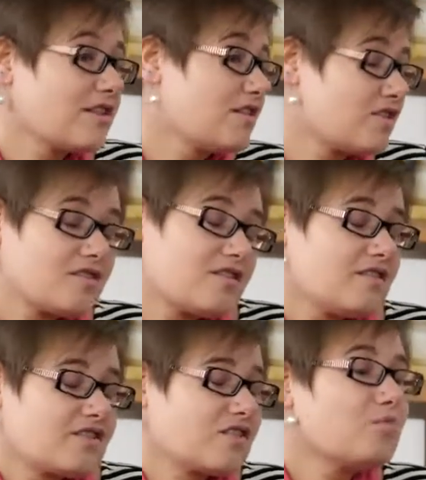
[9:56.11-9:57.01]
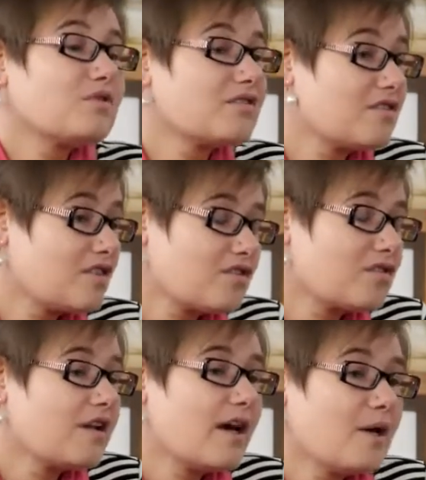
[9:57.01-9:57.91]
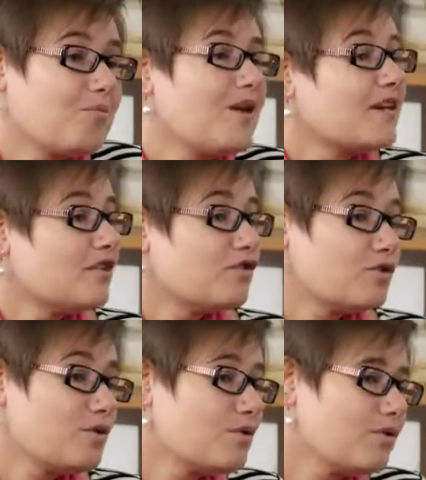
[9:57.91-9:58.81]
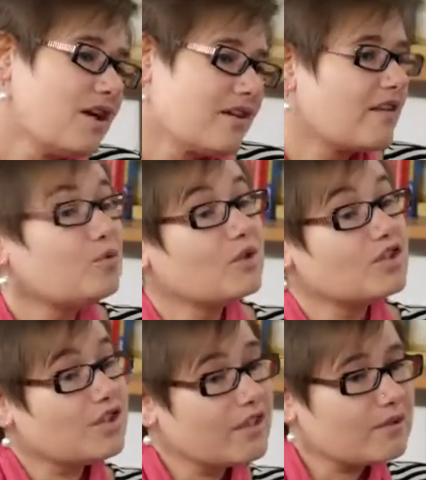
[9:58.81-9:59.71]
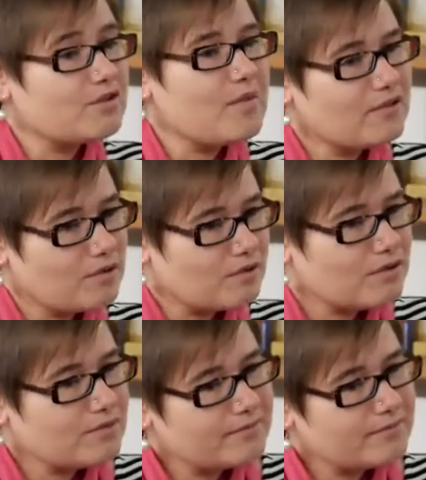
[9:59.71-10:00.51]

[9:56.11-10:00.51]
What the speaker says: And there's a simple decision making tool that we share as mentors.